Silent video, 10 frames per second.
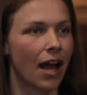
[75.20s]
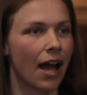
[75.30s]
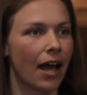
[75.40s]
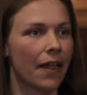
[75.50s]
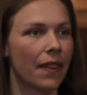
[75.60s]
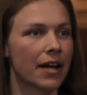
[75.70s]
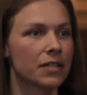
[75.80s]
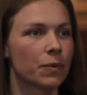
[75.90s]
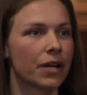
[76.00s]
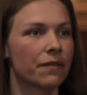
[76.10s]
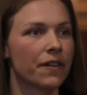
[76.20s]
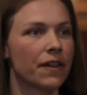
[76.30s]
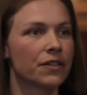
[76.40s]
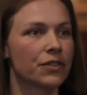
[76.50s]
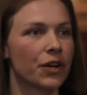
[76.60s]
And that's when
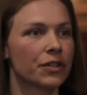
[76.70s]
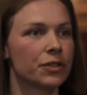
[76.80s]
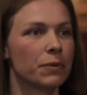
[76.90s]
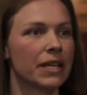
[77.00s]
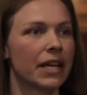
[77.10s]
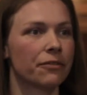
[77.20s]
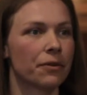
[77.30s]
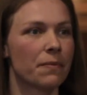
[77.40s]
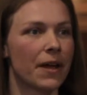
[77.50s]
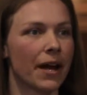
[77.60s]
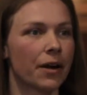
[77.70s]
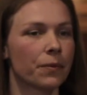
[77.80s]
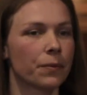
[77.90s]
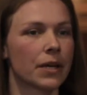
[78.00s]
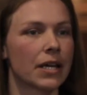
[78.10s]
everything started to begin from there.
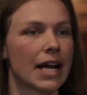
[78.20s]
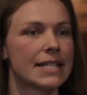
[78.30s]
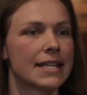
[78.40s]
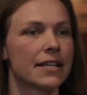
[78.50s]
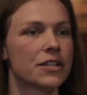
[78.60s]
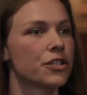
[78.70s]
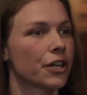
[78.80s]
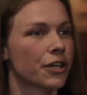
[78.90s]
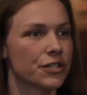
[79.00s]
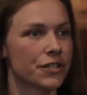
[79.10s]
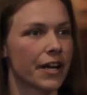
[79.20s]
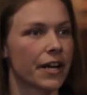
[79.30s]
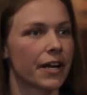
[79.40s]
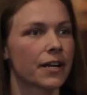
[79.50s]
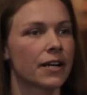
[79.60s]
We attended church
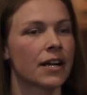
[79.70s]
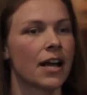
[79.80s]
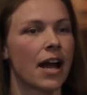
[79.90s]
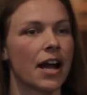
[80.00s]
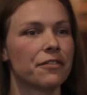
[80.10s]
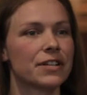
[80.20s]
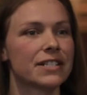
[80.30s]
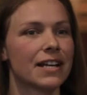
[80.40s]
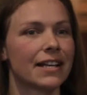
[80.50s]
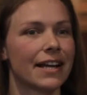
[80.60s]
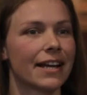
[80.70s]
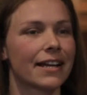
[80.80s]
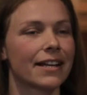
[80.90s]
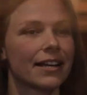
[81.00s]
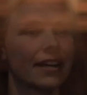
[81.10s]
there every Sunday.